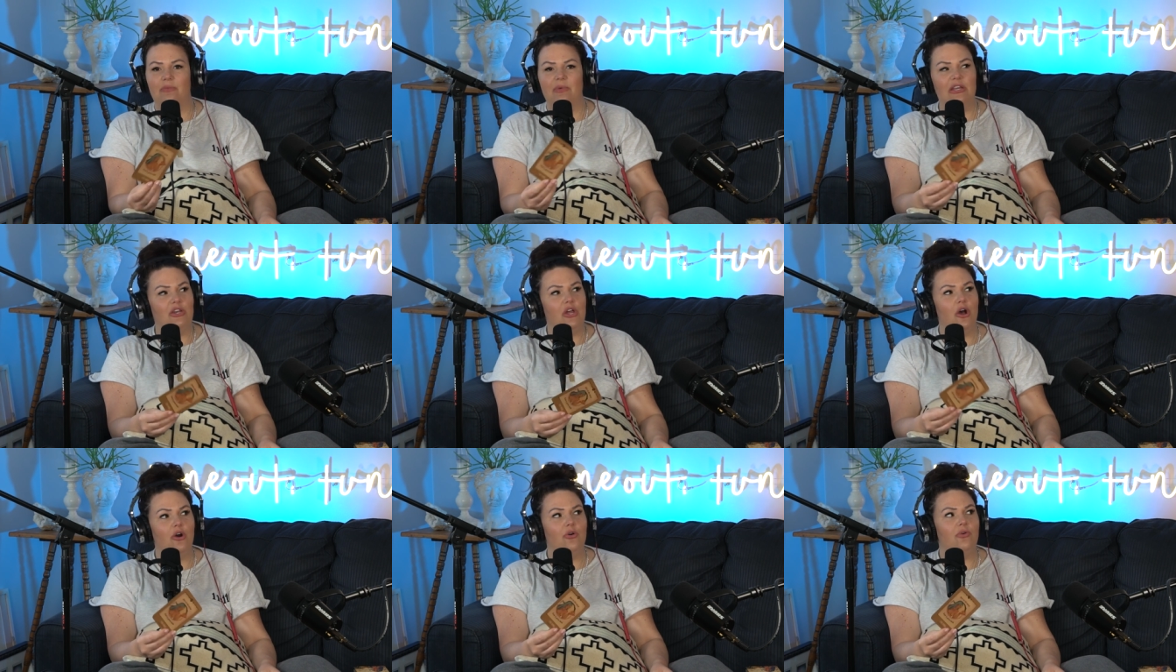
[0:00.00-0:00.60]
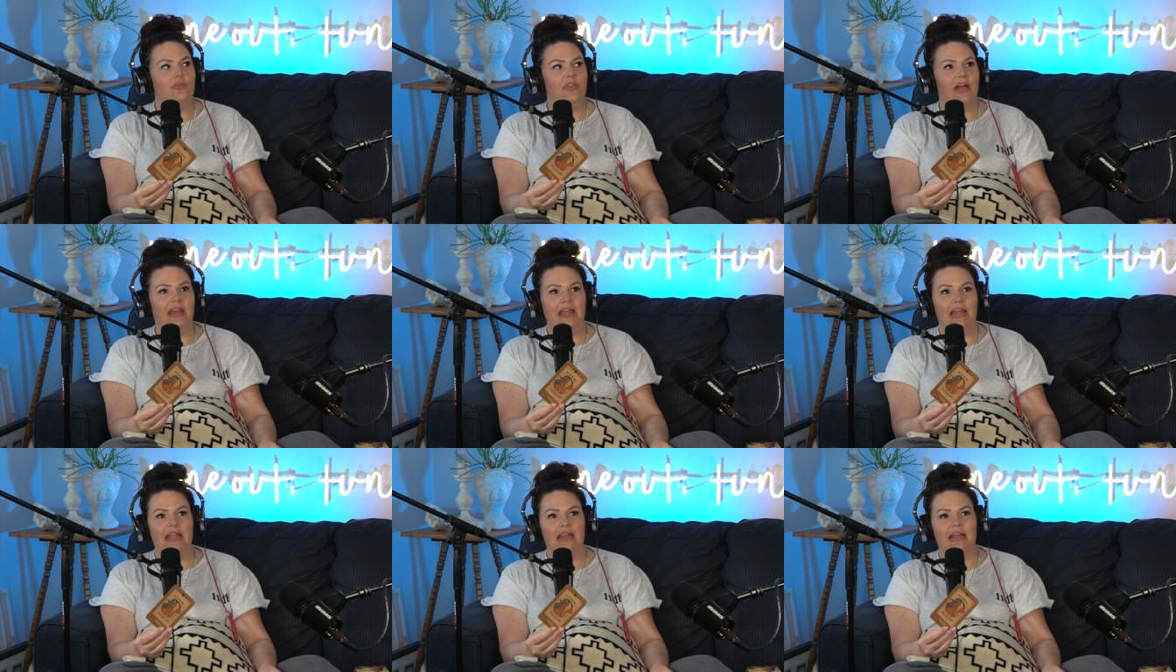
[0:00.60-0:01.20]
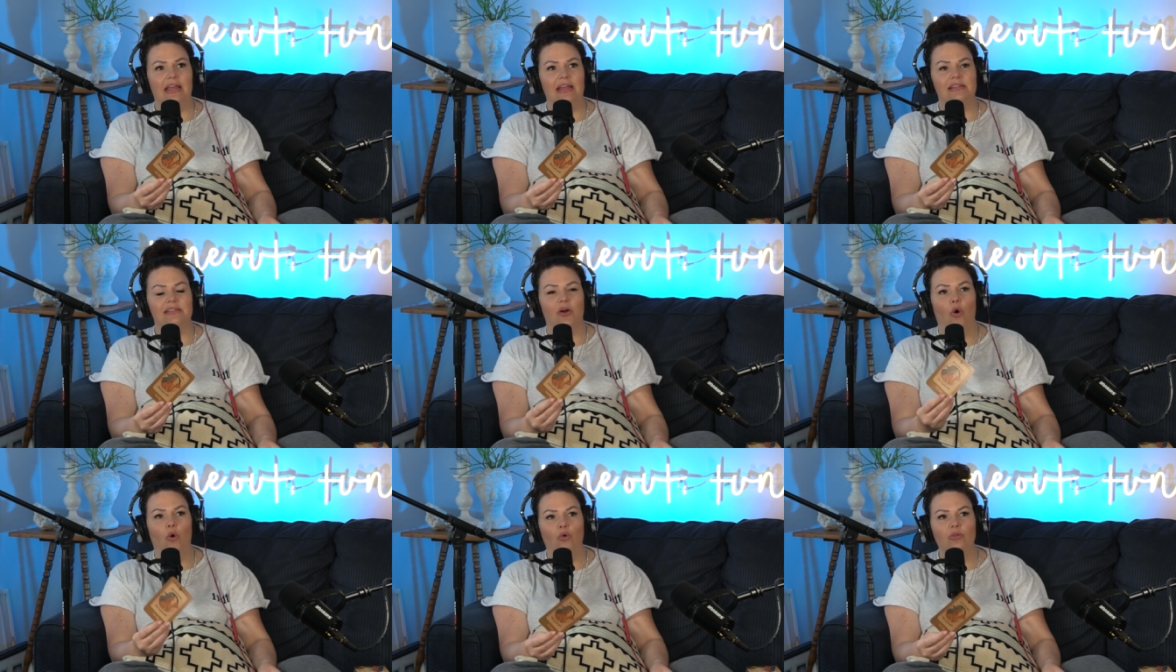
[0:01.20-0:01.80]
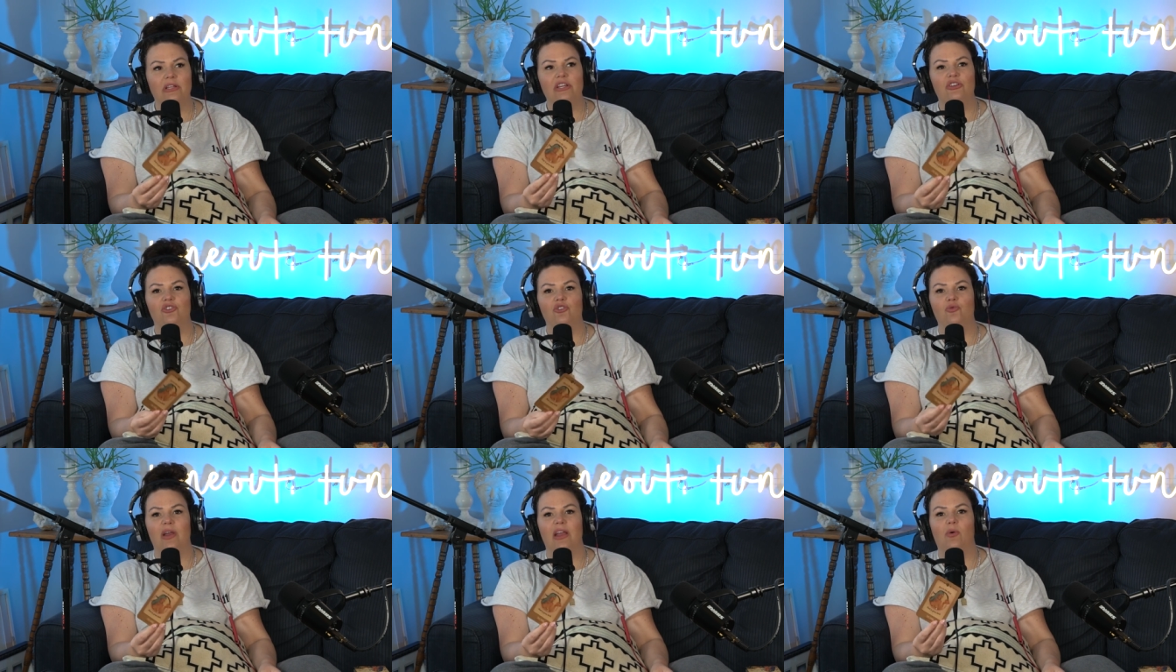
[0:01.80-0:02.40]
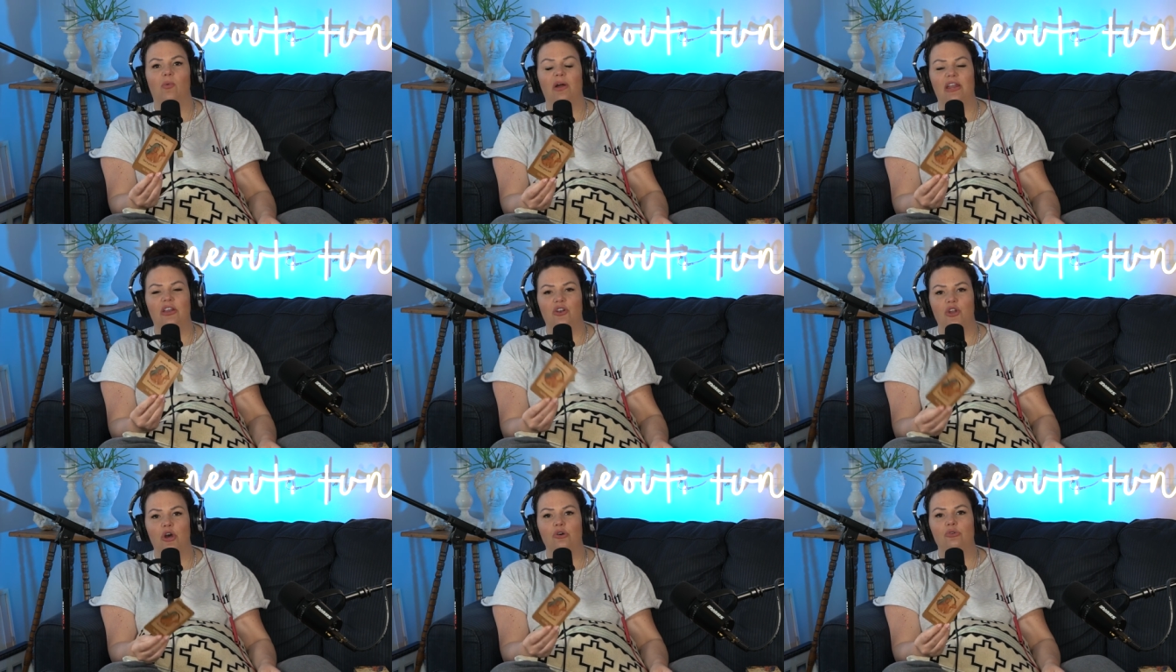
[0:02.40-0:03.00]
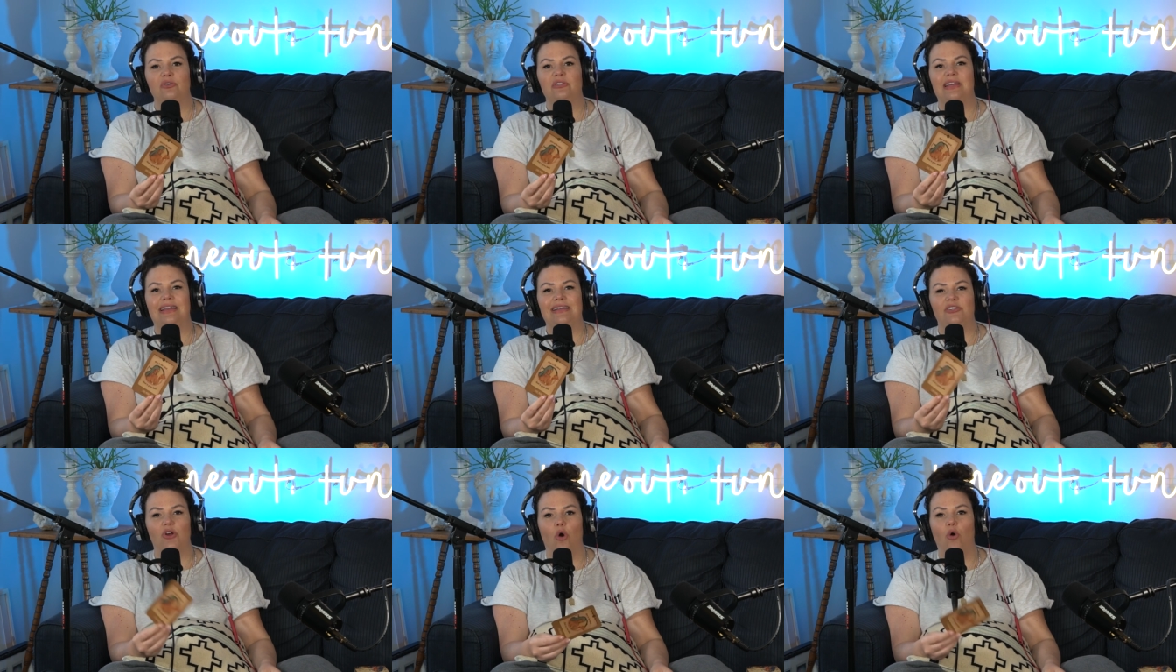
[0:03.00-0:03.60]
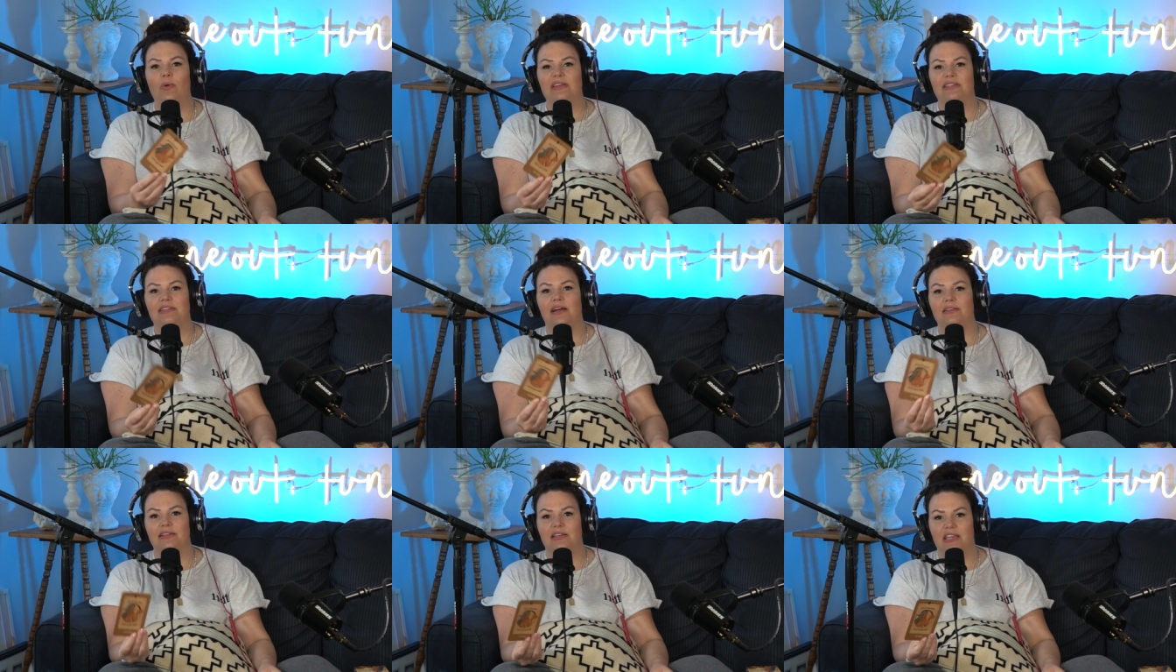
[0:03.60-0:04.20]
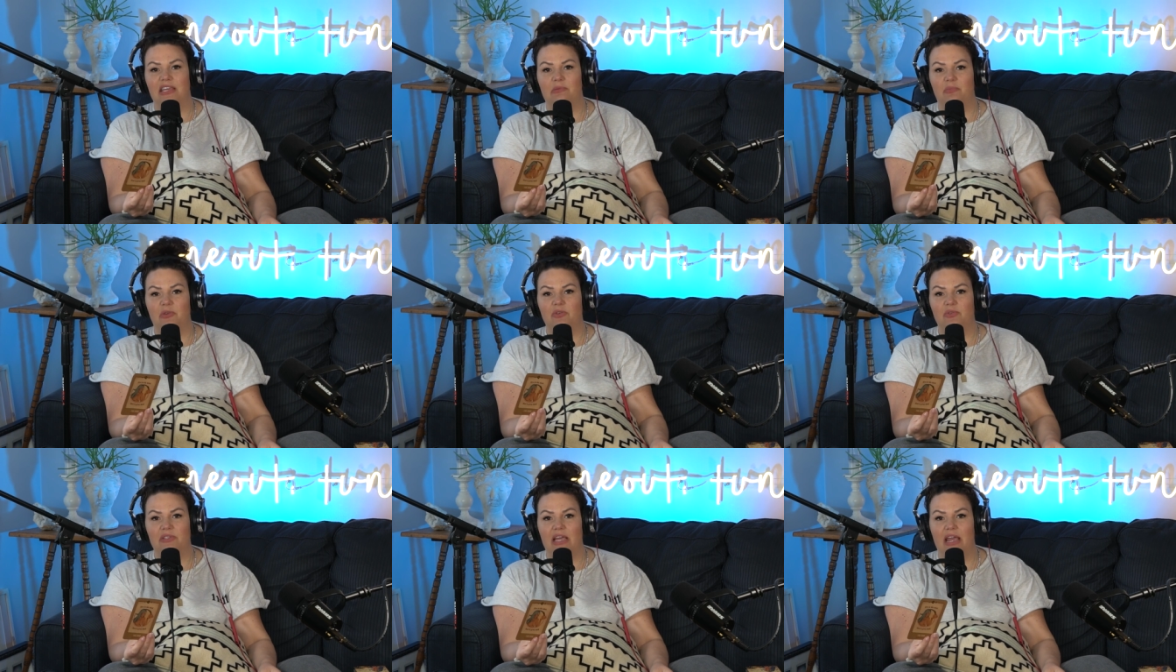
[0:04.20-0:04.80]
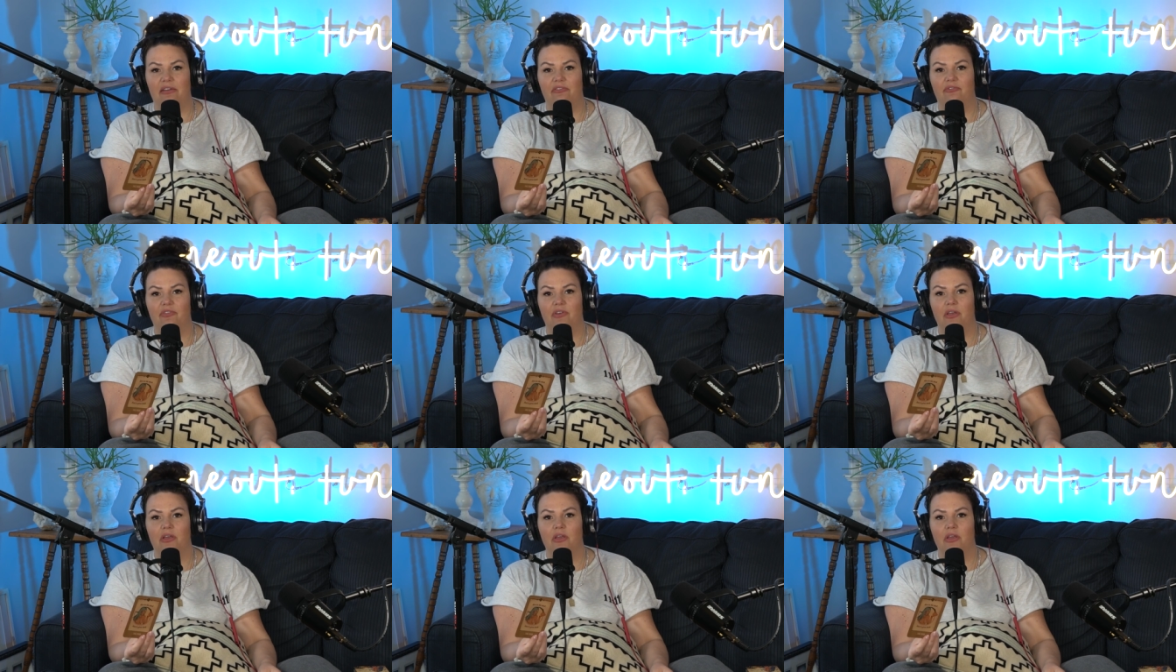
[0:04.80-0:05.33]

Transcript: We know that it is only doing what it knows that it's always done to keep you safe.